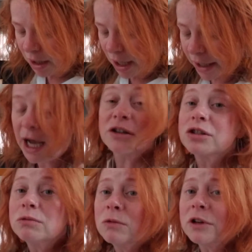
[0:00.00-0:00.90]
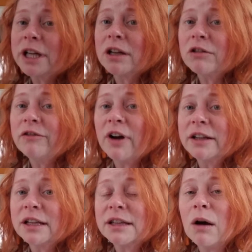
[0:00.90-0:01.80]
And as you're working, you'll find
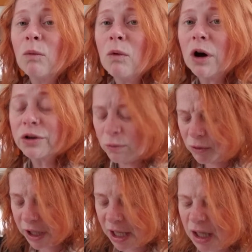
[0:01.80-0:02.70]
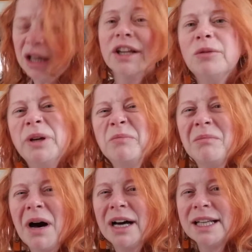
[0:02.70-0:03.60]
that that water will get a little bit
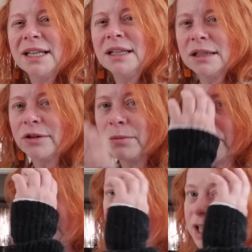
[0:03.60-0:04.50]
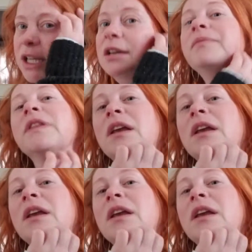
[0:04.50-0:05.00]
muddy, a little murky,